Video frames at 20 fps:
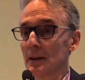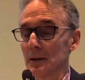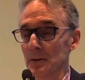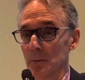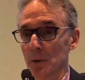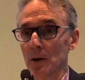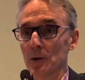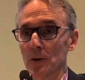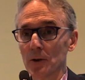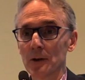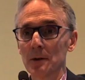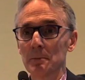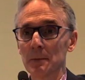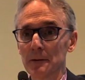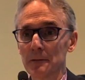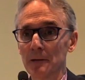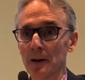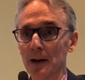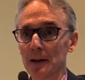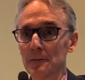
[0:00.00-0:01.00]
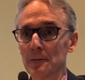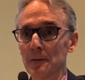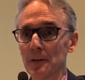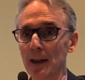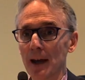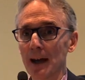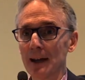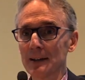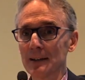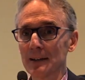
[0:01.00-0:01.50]
Well, you can be fined for
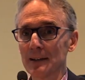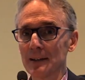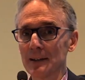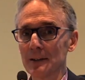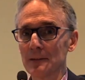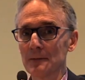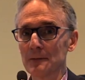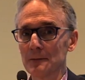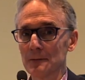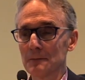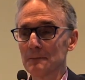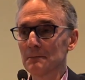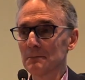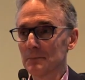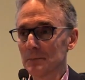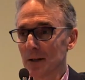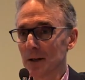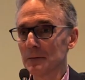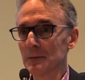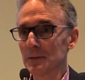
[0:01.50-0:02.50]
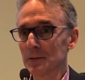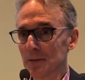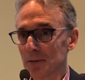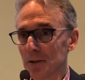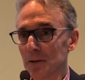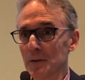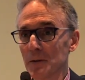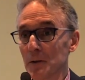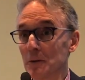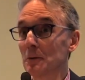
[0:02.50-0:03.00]
that, and
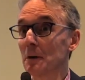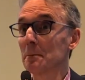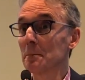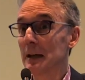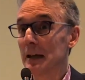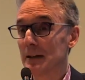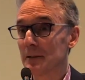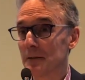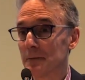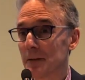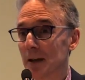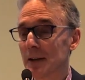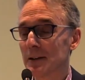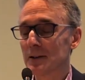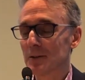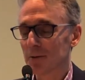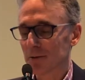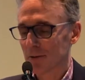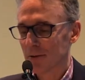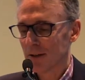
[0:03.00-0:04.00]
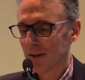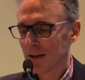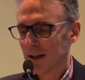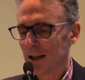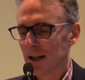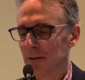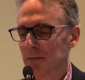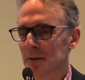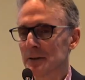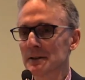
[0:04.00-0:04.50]
if you're a repeat offender or
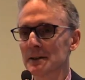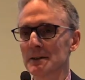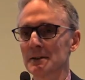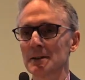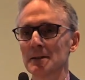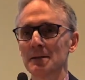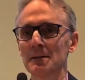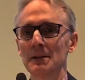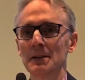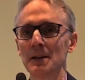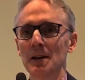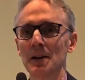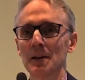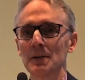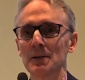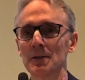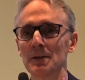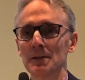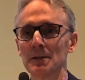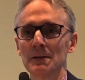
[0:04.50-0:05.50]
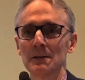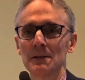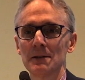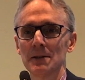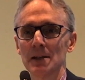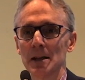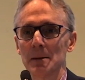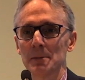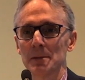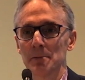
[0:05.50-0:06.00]
if it's
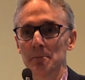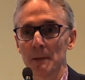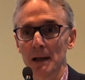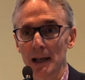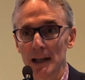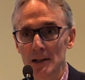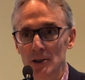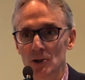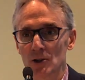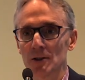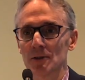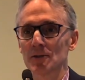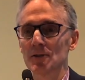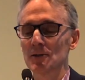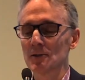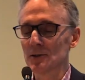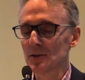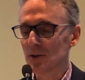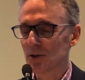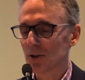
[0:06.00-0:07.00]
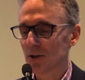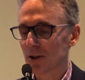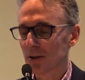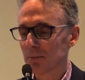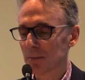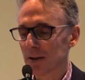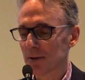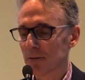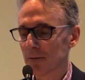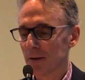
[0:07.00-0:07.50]
deemed malicious, you can
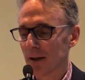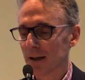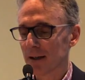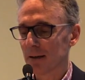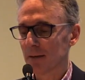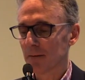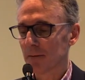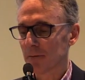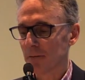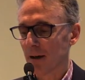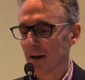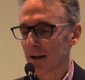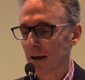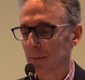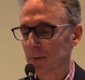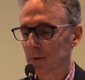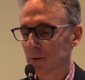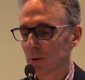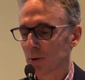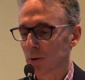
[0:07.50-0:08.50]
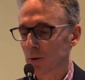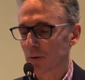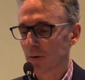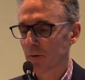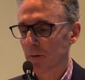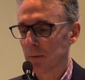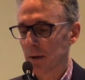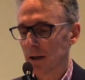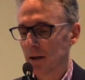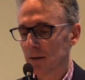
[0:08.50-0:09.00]
be fined up to
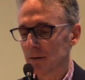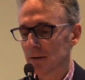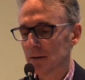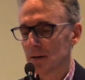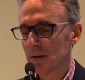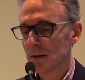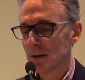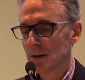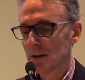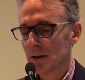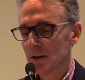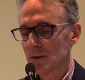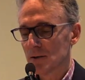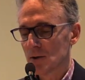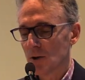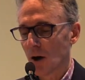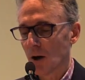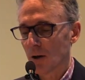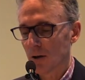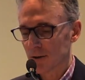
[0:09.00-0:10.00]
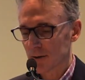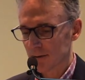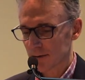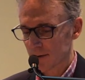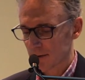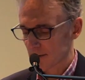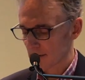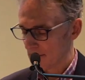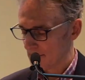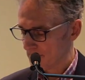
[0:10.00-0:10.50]

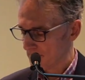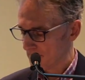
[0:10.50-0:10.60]
$250,000.